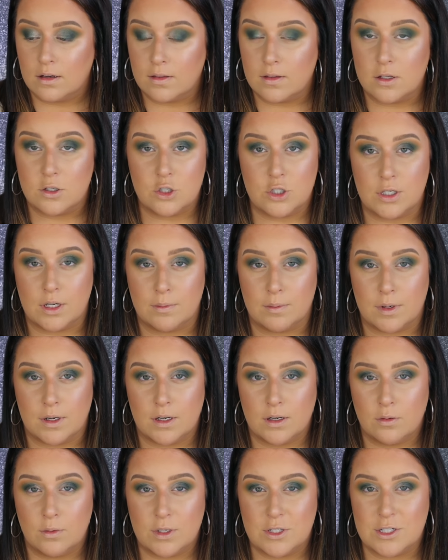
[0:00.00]
the
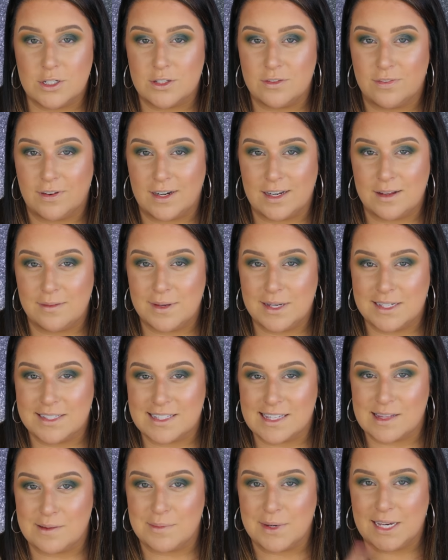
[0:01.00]
shimmer, which is funny because
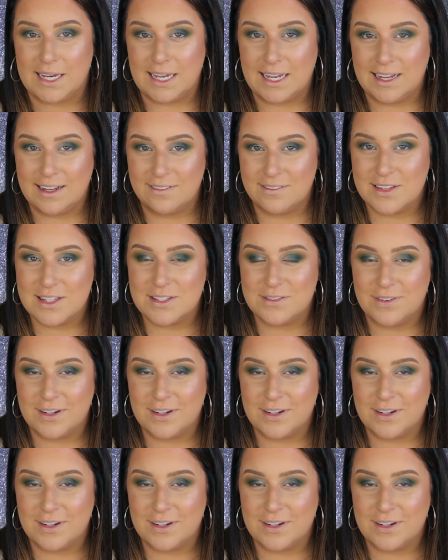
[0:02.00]
at the beginning of this